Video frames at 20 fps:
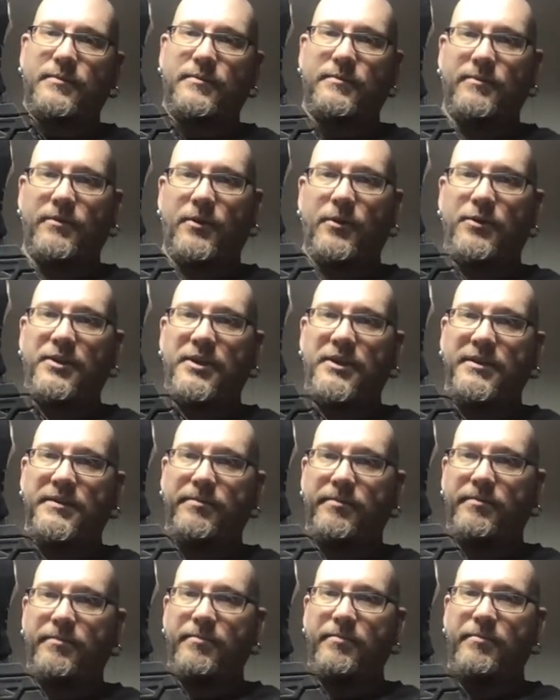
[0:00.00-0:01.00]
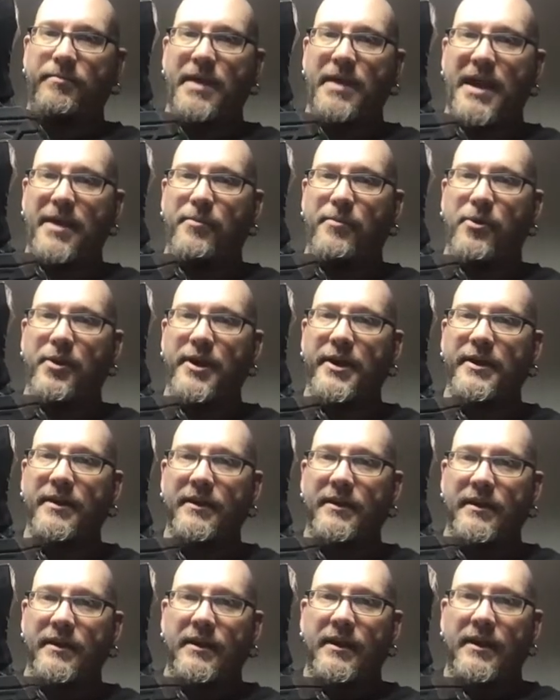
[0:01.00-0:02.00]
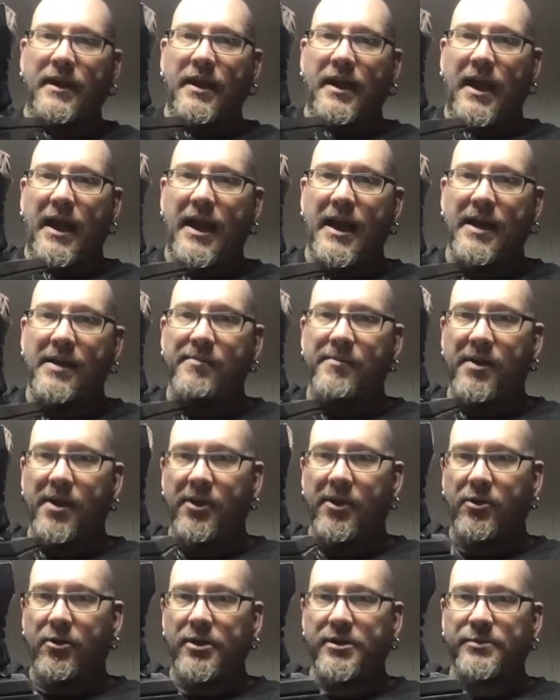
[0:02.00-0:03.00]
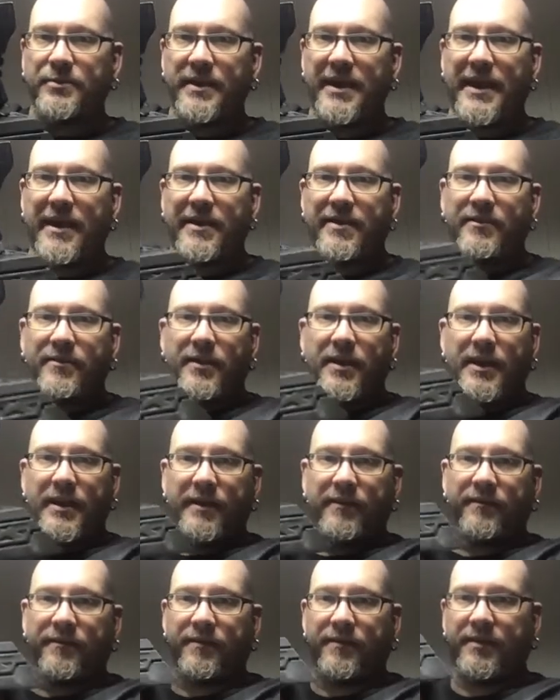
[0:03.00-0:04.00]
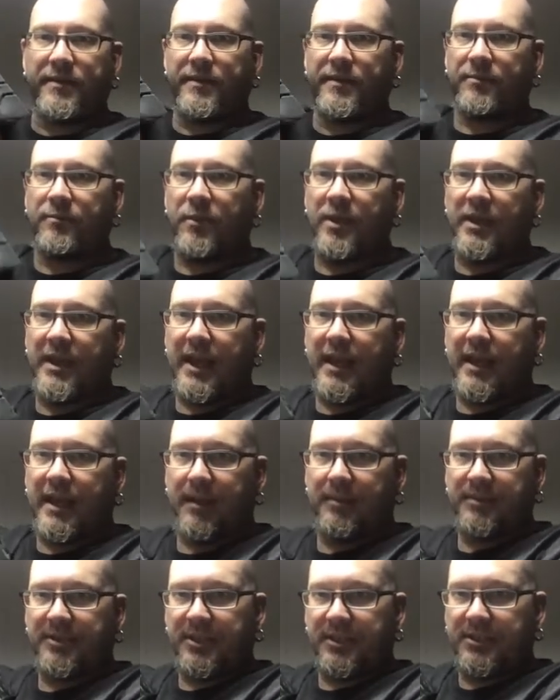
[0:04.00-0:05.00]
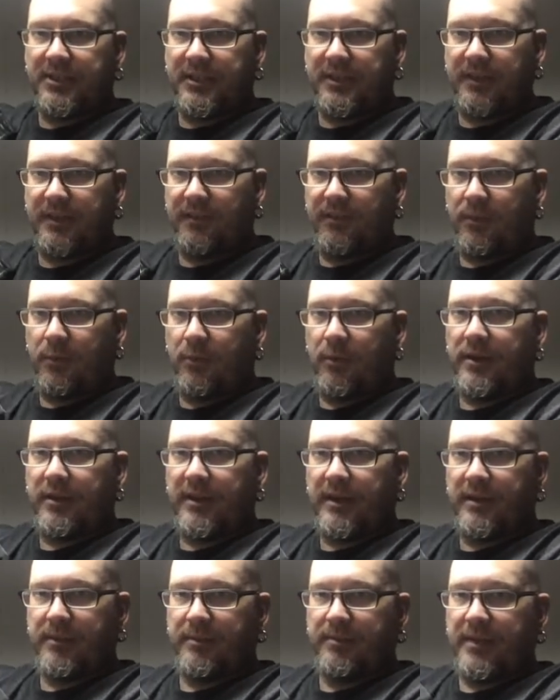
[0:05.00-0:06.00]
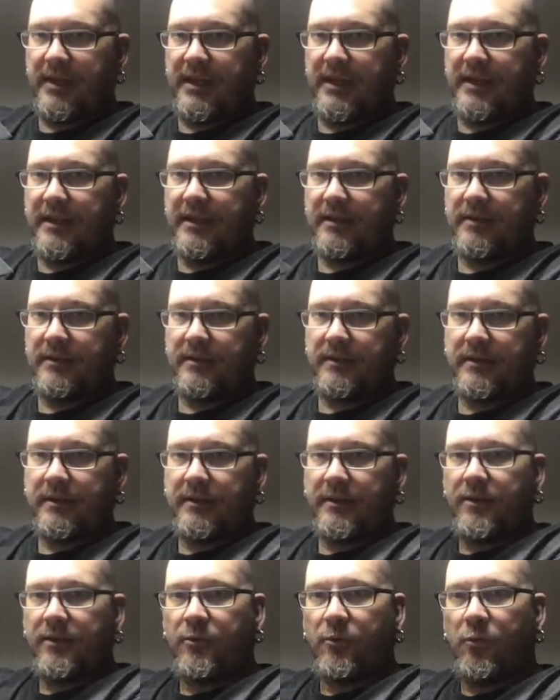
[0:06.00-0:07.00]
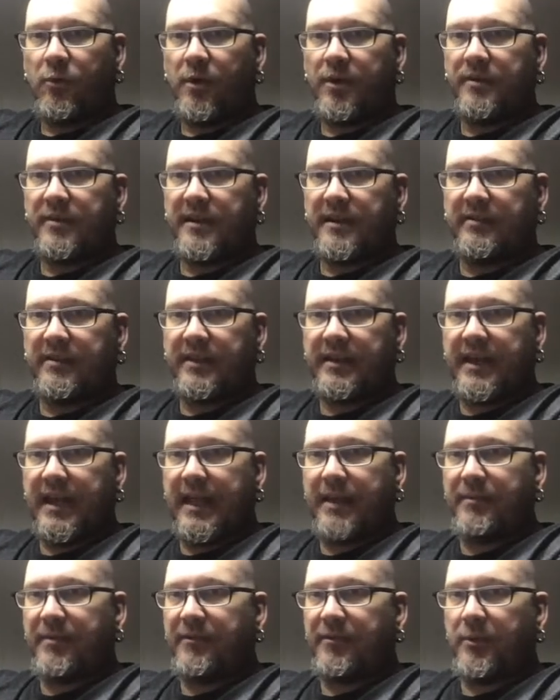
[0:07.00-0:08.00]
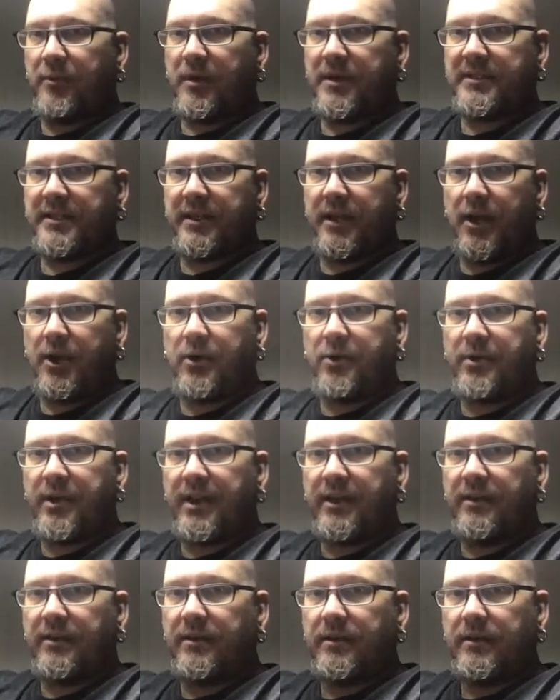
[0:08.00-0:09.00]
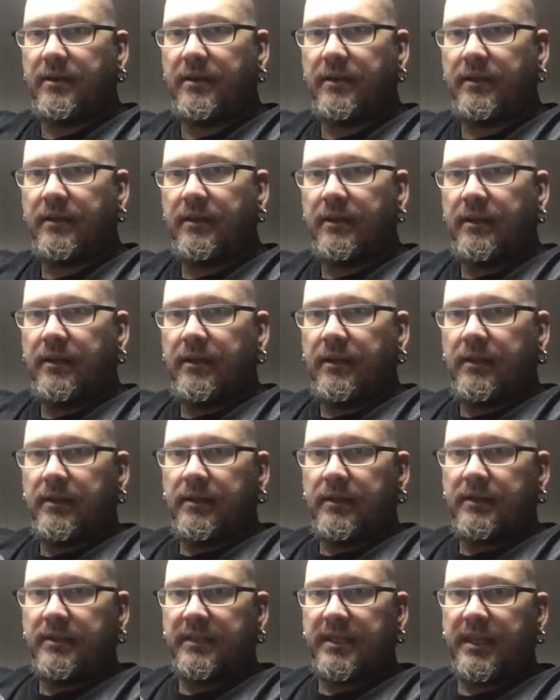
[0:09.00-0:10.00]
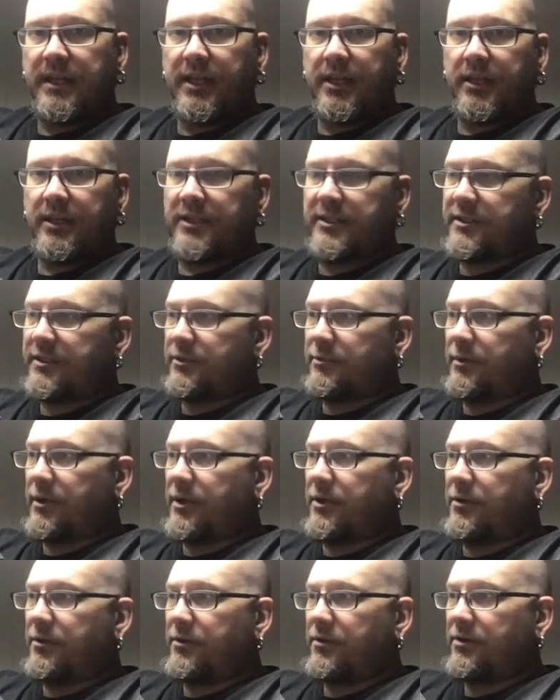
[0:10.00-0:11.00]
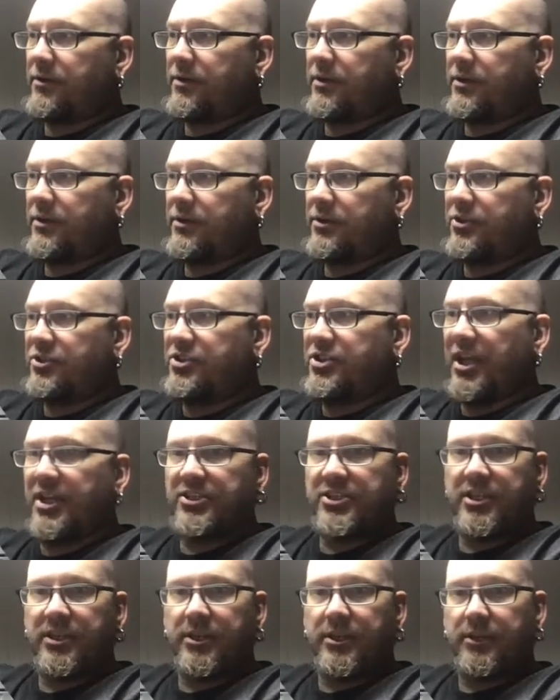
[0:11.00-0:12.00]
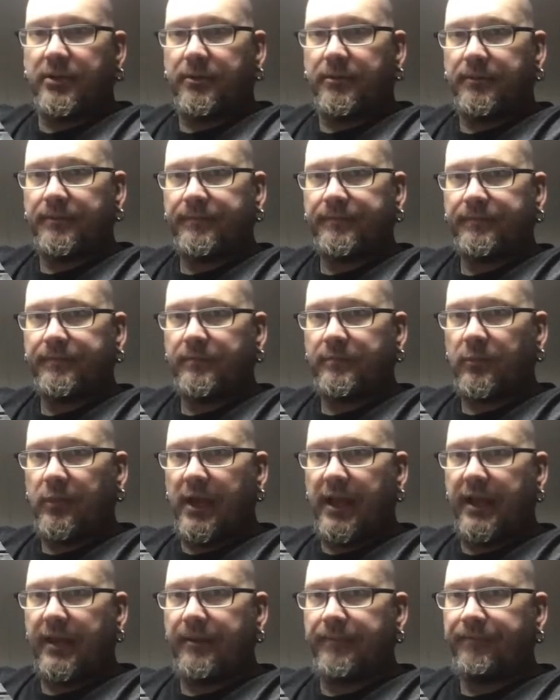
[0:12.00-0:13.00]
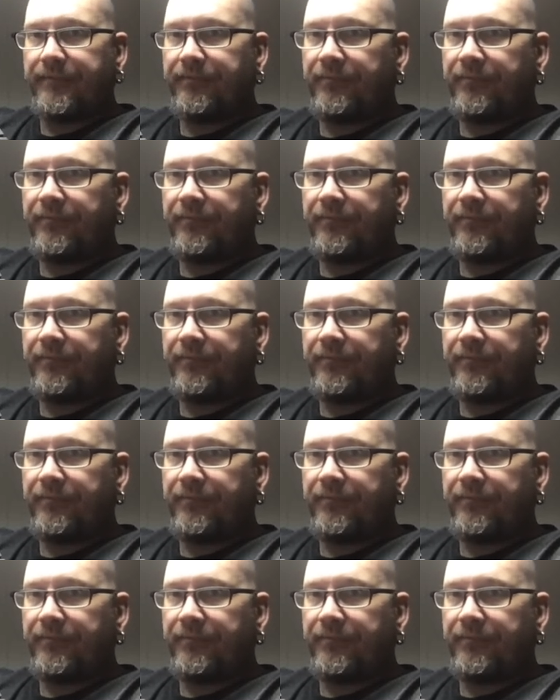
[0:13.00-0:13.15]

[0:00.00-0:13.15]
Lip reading: hold this bad boy. Of course, we have what kind of competition of the worthy would be worthy of the name if it wasn't Odin sitting on his throne judging you, right?